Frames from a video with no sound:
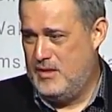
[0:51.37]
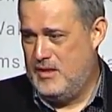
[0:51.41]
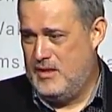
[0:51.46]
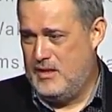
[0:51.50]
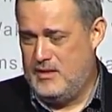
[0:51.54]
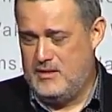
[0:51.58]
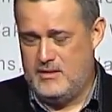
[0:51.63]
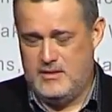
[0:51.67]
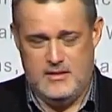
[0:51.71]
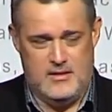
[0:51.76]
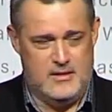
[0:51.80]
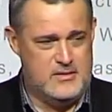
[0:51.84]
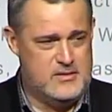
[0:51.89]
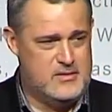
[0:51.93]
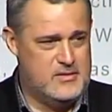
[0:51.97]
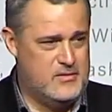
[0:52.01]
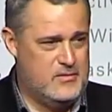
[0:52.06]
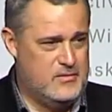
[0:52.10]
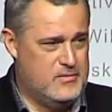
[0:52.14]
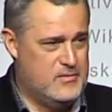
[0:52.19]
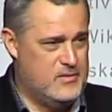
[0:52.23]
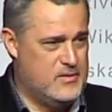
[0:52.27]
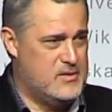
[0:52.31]
And
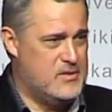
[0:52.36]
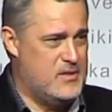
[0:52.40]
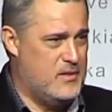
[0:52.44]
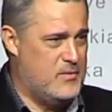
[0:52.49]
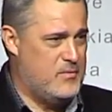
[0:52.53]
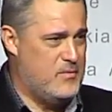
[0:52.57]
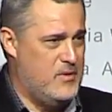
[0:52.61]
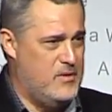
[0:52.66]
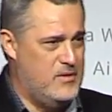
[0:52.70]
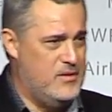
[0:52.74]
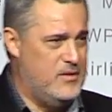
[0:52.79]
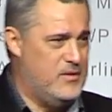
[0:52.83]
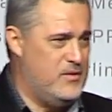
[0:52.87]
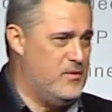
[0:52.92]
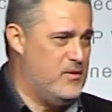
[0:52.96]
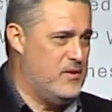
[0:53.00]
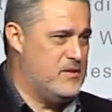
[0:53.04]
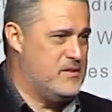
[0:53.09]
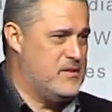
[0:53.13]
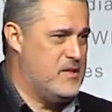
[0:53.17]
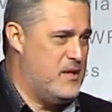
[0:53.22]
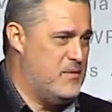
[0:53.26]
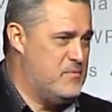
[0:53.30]
so it looks like we're on the New
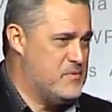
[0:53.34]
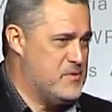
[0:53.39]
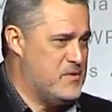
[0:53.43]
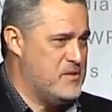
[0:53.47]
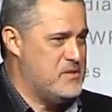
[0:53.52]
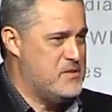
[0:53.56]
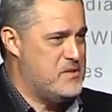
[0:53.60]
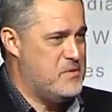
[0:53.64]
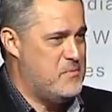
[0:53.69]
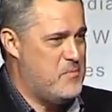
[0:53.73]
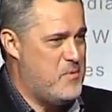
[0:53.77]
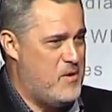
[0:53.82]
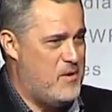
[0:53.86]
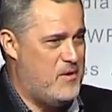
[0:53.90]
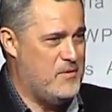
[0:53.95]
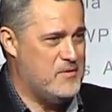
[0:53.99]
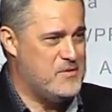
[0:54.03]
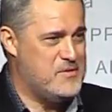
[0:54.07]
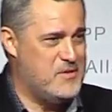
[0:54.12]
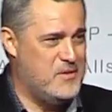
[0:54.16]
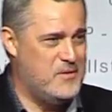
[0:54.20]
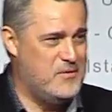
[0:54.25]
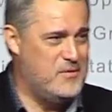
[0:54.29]
York Times list
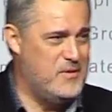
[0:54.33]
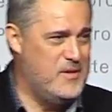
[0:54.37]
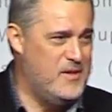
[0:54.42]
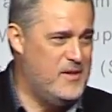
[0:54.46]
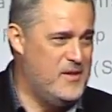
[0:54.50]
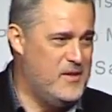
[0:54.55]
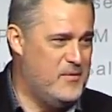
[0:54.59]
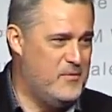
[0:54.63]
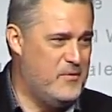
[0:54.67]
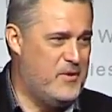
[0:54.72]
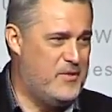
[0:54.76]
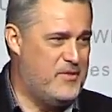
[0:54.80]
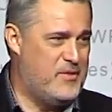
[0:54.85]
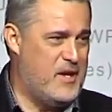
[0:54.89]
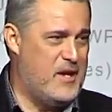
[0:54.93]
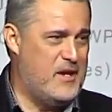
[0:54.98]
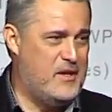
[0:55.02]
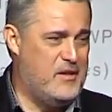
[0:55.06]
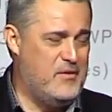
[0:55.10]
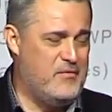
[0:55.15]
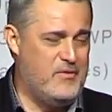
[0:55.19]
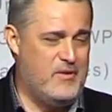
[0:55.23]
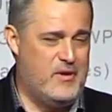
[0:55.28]
tomorrow. So we
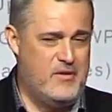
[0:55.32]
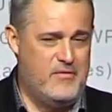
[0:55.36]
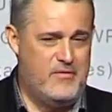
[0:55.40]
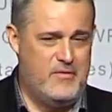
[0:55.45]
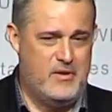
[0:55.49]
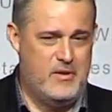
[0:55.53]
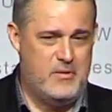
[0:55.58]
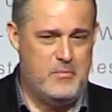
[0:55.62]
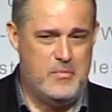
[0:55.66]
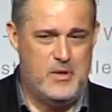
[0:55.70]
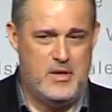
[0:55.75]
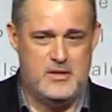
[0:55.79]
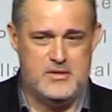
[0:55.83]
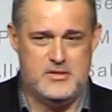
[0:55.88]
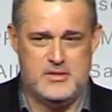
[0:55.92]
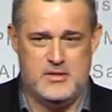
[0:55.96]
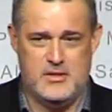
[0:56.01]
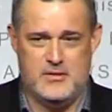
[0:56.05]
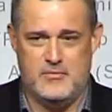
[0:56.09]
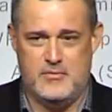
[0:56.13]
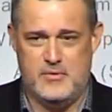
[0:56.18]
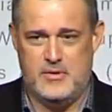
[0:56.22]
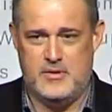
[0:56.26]
thank you very, very
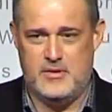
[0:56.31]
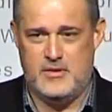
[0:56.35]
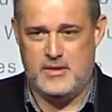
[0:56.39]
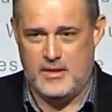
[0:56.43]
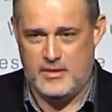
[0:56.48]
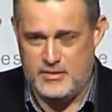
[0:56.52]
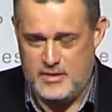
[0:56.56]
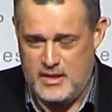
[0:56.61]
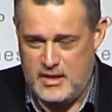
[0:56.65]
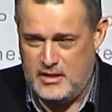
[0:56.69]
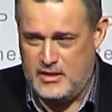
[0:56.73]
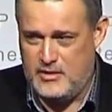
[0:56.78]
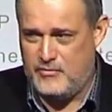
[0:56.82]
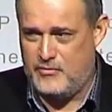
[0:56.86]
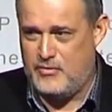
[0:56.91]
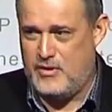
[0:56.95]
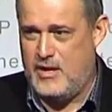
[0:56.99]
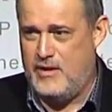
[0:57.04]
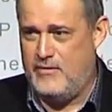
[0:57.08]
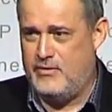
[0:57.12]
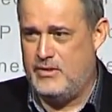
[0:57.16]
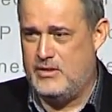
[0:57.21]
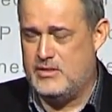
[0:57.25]
much, and we thank you
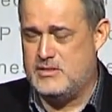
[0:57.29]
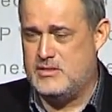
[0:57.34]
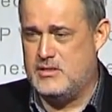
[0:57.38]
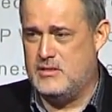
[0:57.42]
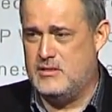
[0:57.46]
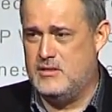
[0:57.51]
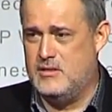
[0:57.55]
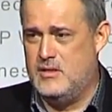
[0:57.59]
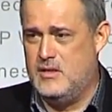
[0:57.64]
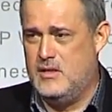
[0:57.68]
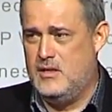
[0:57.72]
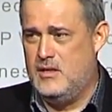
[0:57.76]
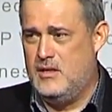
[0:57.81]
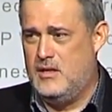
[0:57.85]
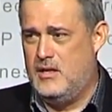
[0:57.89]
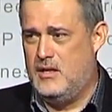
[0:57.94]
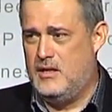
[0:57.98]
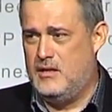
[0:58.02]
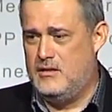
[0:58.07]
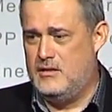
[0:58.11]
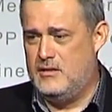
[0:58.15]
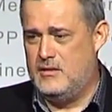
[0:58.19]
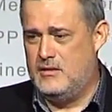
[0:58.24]
for having us.
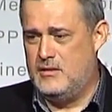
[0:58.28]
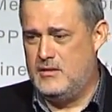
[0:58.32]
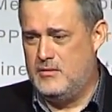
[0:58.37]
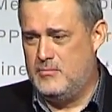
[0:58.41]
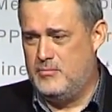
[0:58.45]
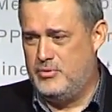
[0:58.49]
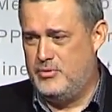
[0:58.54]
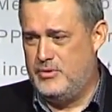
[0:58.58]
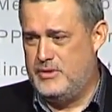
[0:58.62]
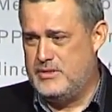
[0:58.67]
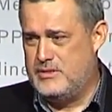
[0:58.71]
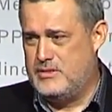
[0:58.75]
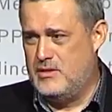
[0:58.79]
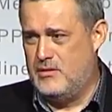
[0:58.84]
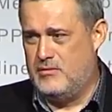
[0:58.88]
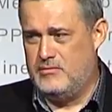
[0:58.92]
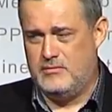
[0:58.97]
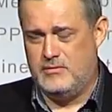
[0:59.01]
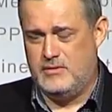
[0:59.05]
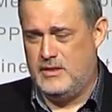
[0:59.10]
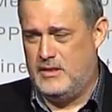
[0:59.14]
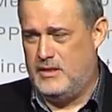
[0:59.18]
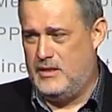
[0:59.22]
And please
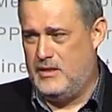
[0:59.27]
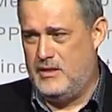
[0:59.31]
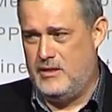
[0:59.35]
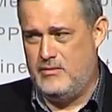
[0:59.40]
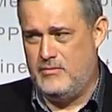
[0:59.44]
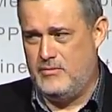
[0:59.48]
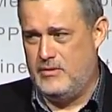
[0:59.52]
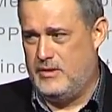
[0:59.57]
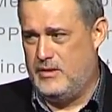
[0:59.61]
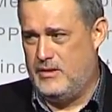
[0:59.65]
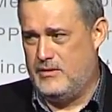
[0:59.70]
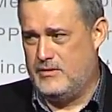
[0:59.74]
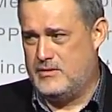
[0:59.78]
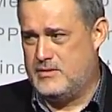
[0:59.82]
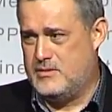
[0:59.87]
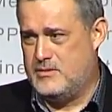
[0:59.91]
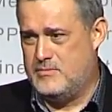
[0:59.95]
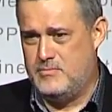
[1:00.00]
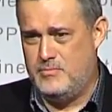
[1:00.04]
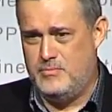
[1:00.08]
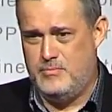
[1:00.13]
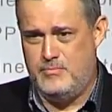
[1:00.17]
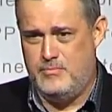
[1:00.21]
don't let anyone
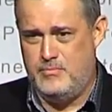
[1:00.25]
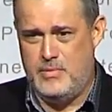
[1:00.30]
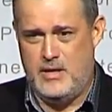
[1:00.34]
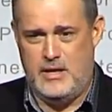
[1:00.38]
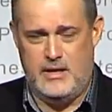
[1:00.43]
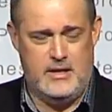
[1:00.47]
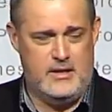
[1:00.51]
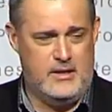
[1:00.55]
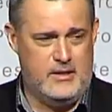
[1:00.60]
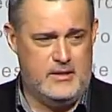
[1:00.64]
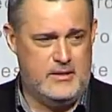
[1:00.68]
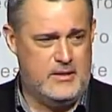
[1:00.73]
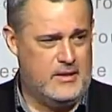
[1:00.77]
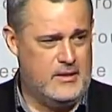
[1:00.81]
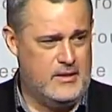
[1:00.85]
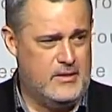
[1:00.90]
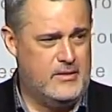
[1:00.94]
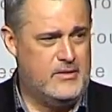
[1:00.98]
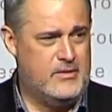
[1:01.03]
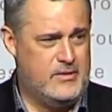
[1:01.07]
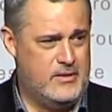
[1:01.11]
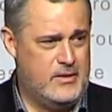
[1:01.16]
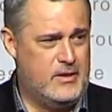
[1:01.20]
else buy
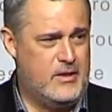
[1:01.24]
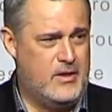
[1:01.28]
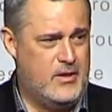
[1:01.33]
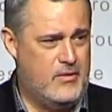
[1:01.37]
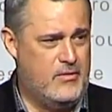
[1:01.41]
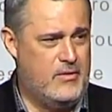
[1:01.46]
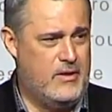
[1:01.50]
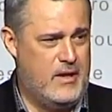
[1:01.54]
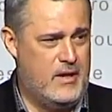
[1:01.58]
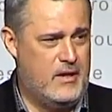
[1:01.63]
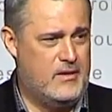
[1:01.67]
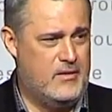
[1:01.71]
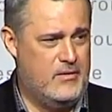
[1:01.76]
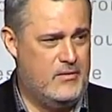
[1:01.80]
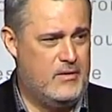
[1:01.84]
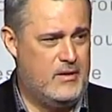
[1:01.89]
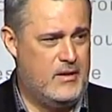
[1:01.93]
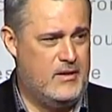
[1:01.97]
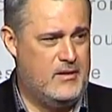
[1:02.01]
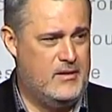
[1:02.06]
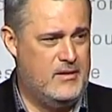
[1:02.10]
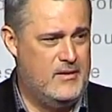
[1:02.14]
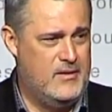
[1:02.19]
anything other than Kodak,
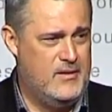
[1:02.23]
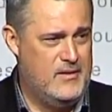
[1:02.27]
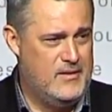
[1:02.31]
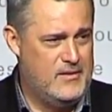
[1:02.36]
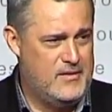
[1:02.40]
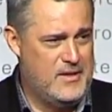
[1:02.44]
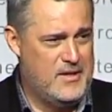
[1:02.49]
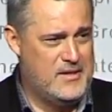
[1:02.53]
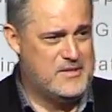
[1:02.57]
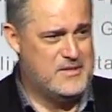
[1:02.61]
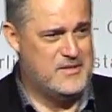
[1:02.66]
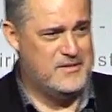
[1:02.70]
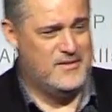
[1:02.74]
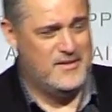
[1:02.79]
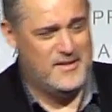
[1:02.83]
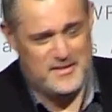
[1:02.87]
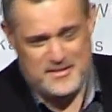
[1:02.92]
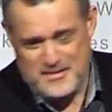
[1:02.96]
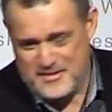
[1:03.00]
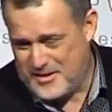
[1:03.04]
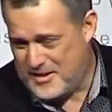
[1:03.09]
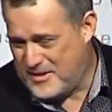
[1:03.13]
okay? Thanks a lot.